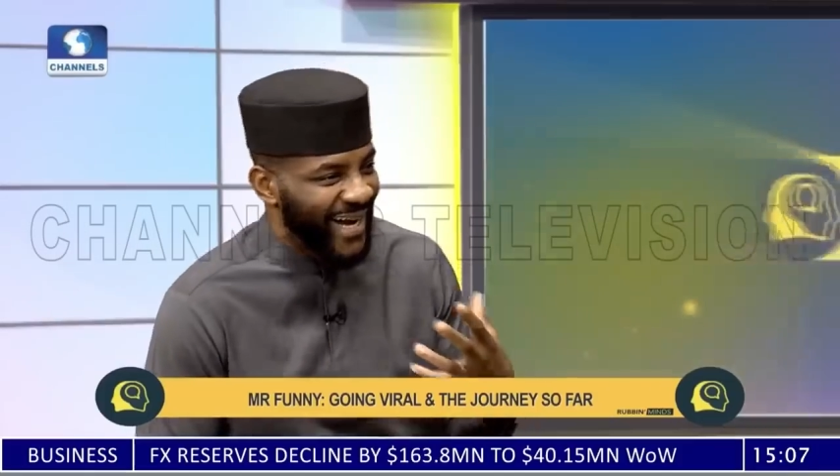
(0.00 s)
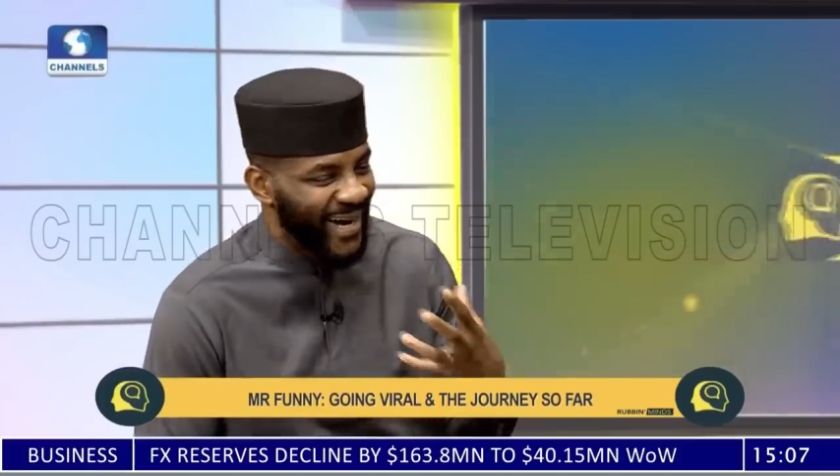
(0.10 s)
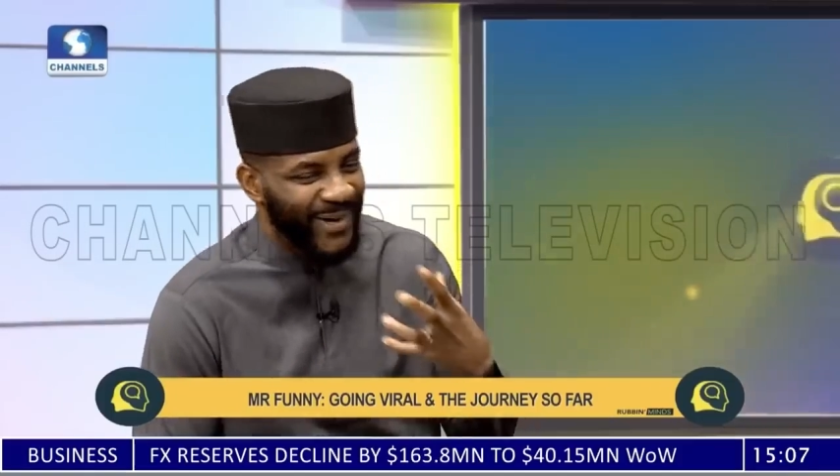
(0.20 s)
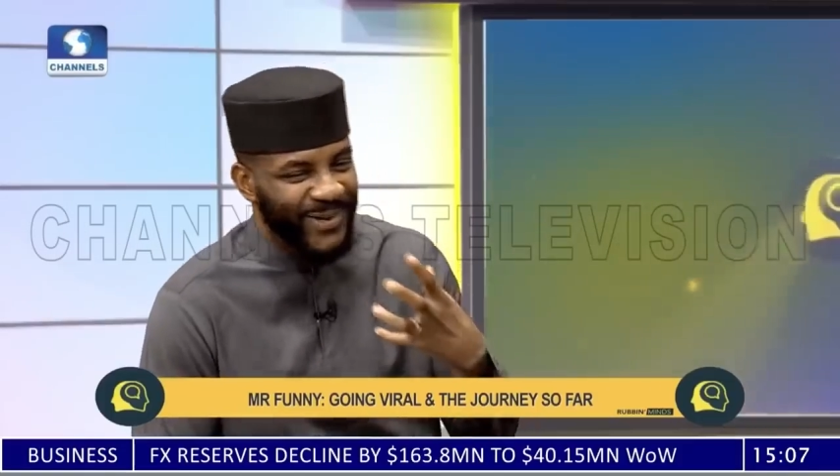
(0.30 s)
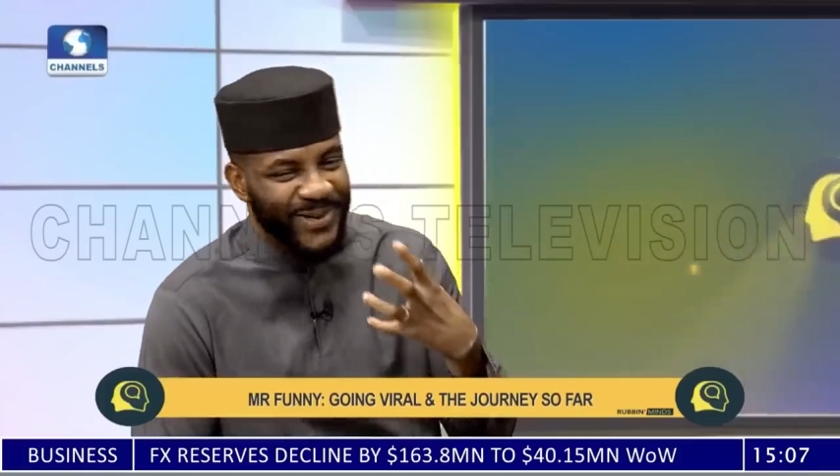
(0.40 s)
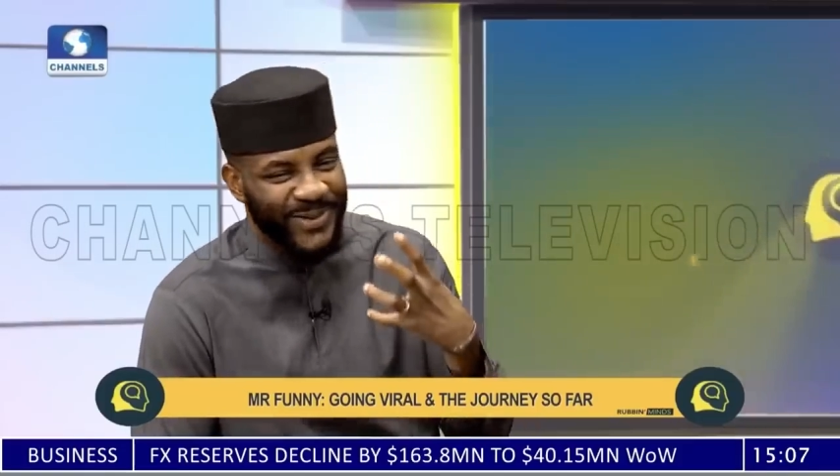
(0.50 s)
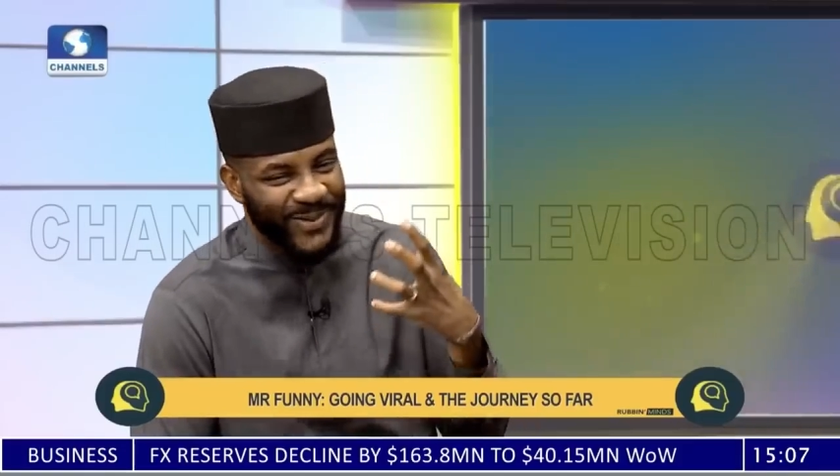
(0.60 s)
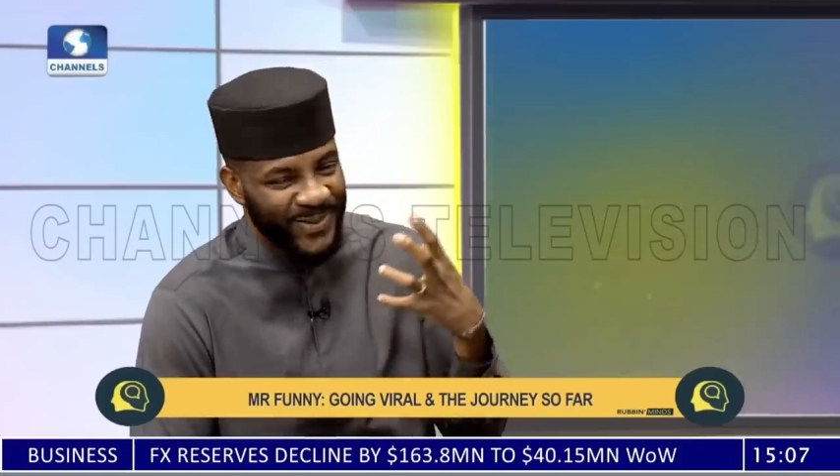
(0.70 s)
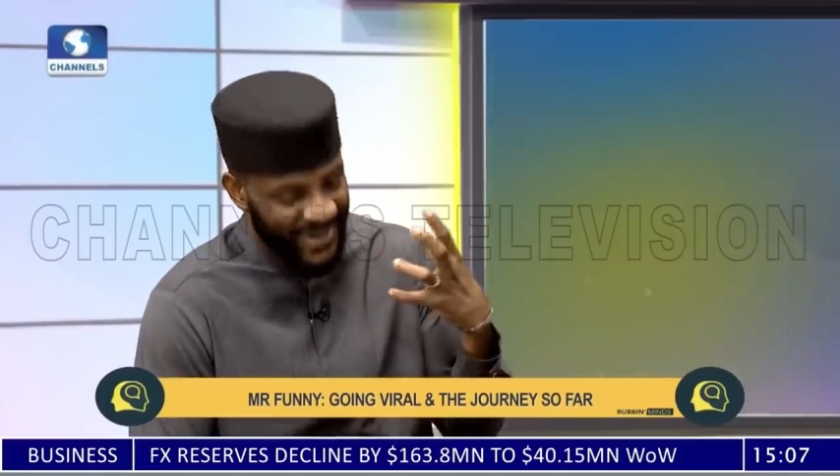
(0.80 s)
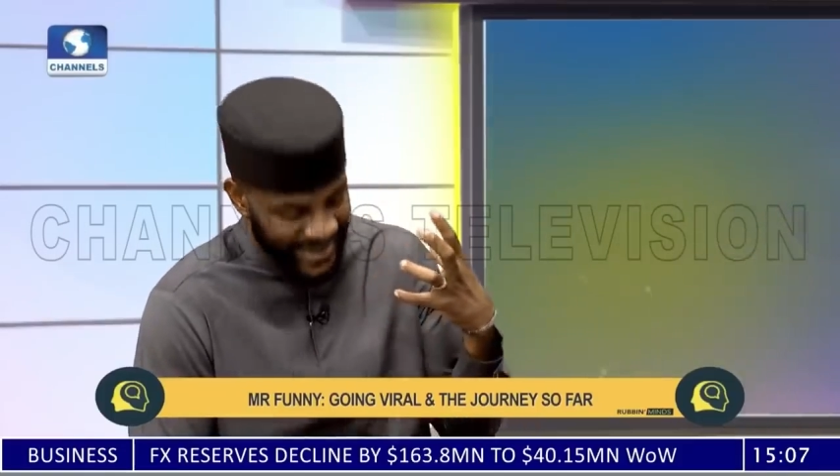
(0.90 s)
and how
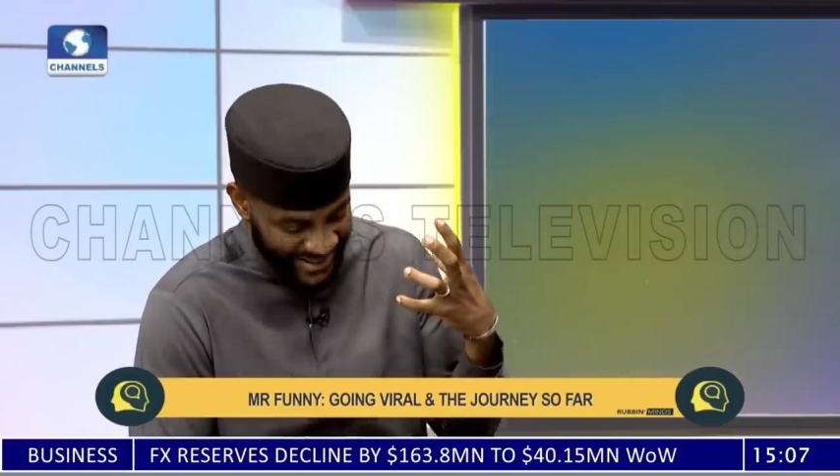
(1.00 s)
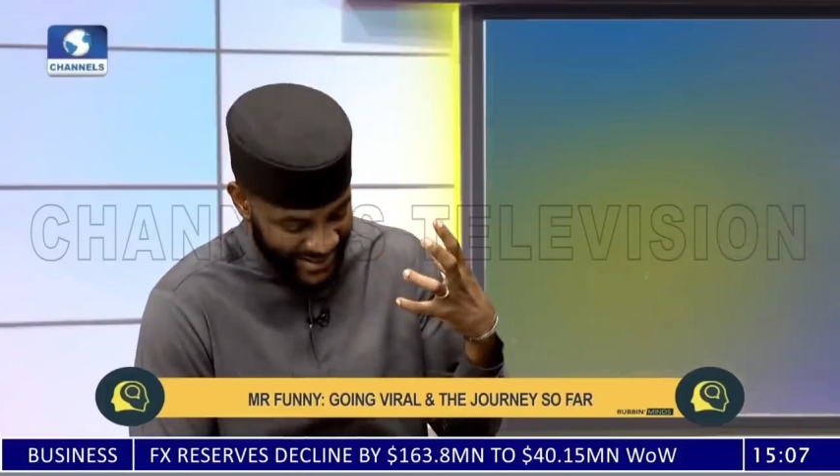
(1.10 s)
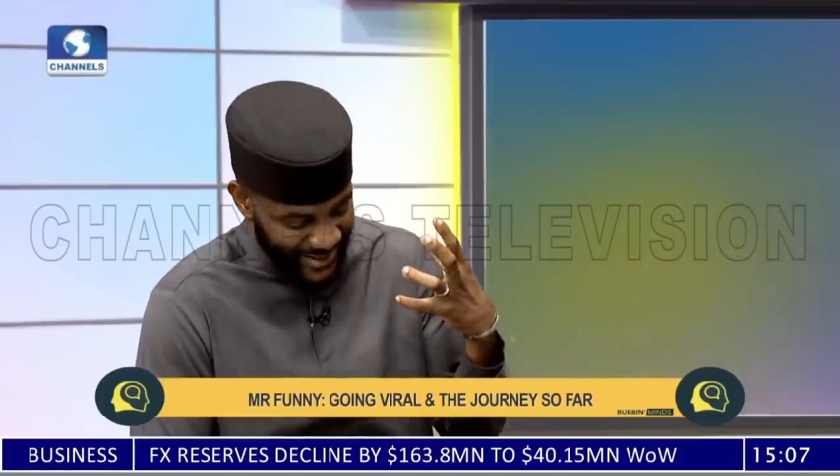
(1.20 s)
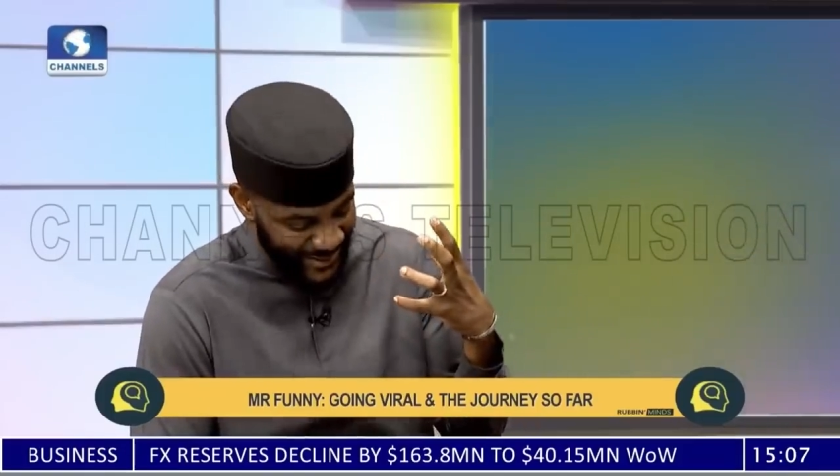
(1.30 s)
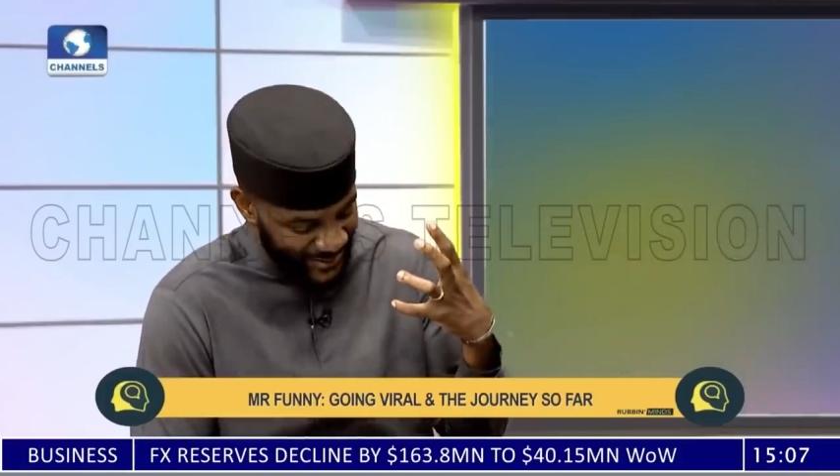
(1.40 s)
you you